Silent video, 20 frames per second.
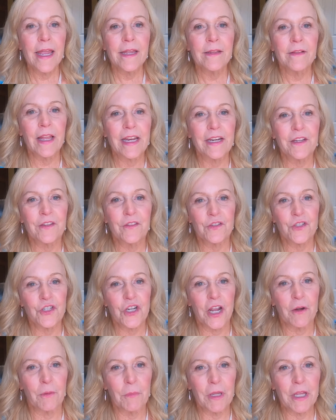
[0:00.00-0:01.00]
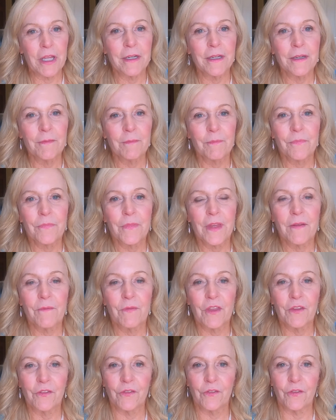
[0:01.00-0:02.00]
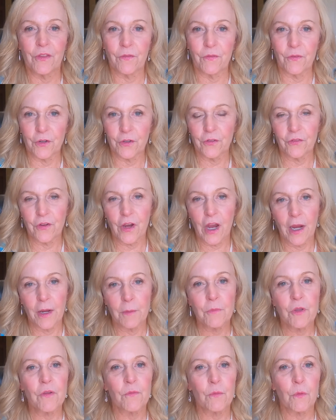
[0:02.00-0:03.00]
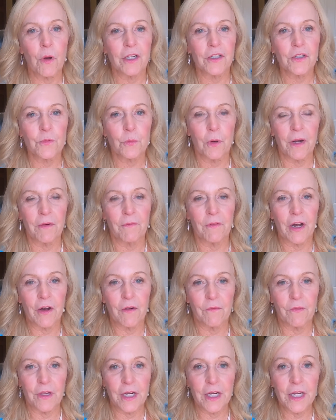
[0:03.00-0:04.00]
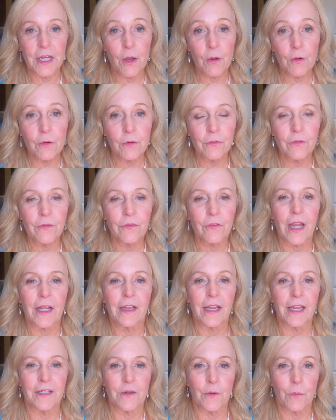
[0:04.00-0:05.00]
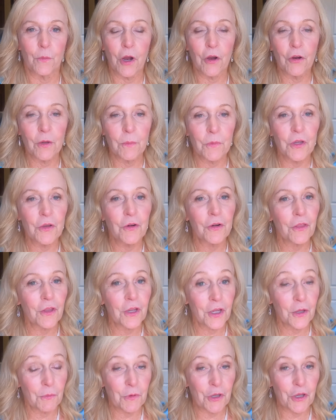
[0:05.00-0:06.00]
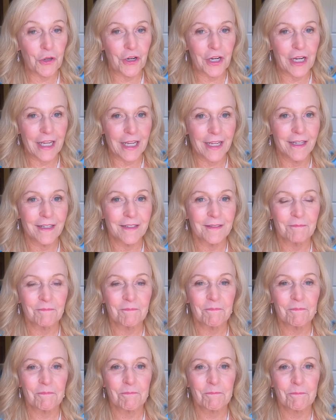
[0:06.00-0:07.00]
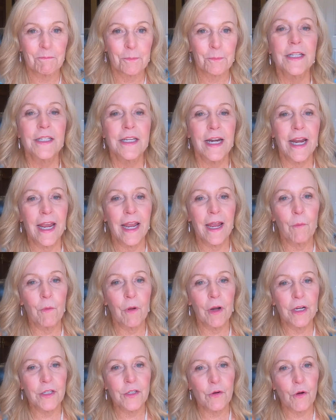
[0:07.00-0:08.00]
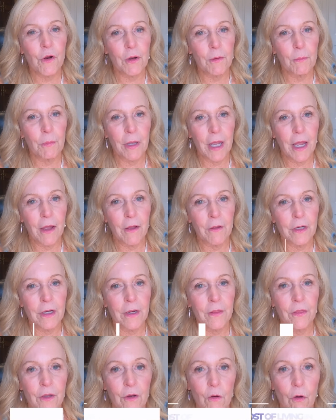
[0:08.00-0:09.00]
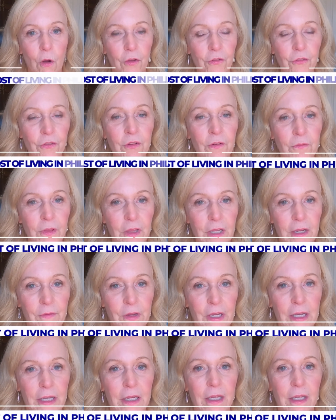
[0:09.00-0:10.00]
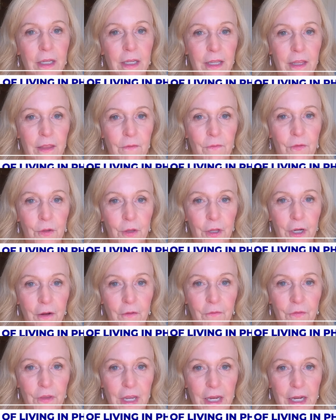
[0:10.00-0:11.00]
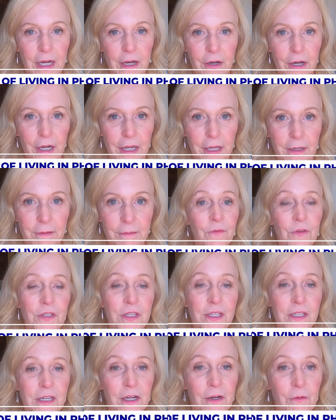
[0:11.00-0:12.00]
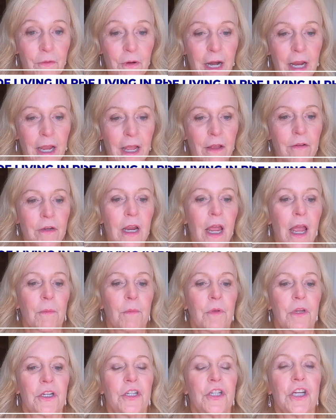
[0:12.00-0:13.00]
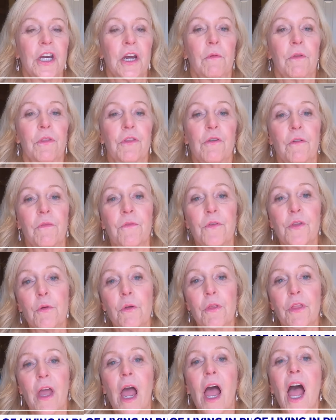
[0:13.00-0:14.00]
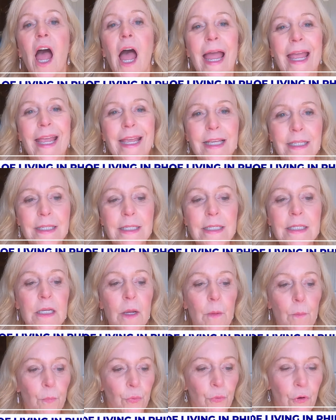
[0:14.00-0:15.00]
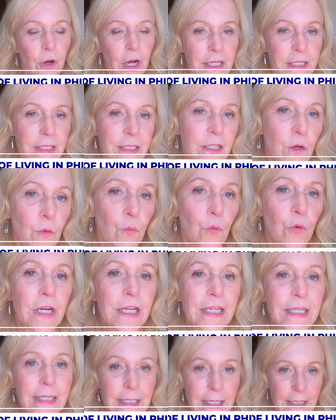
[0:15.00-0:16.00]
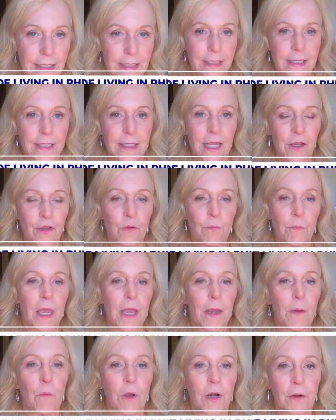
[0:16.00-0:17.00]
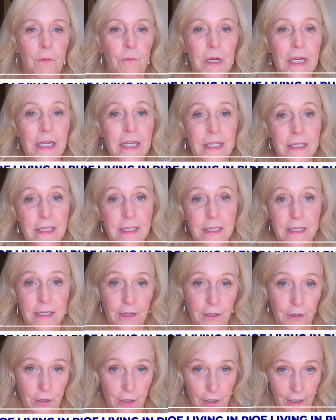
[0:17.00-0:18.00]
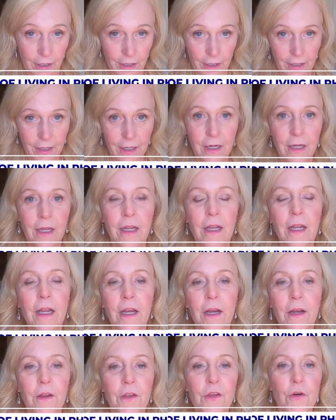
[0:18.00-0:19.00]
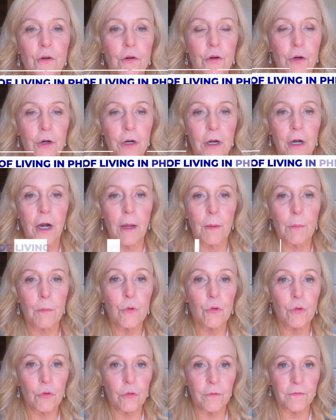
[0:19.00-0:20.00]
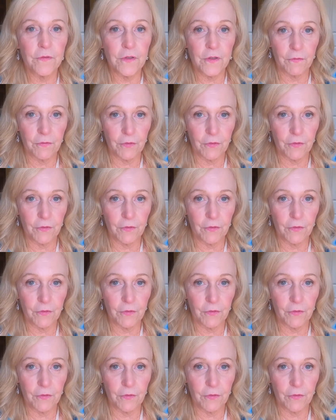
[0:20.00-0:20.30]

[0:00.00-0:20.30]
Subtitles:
Hi, ladies and gentlemen. If this is the first time you've watched one of our videos, I'd like to welcome you to the community. Today, I want to talk about the cost of living in the Philadelphia area. If you stick around, I'm going to share with you a few of the highest priced reasons that you may want to reconsider your move to